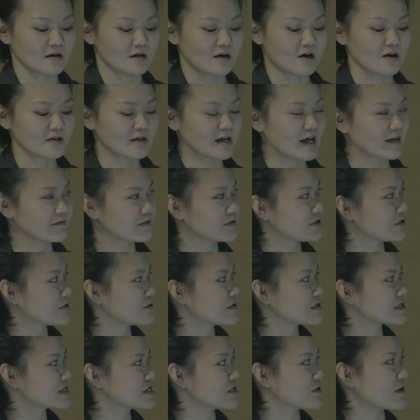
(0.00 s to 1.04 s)
All I have to
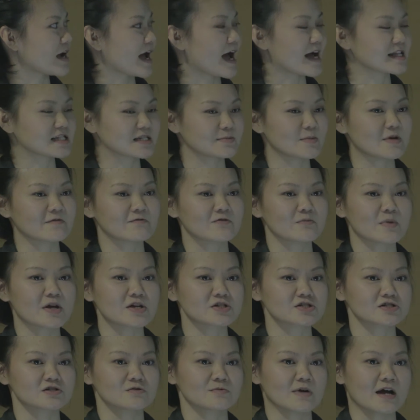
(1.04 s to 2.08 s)
do is, you know, add some information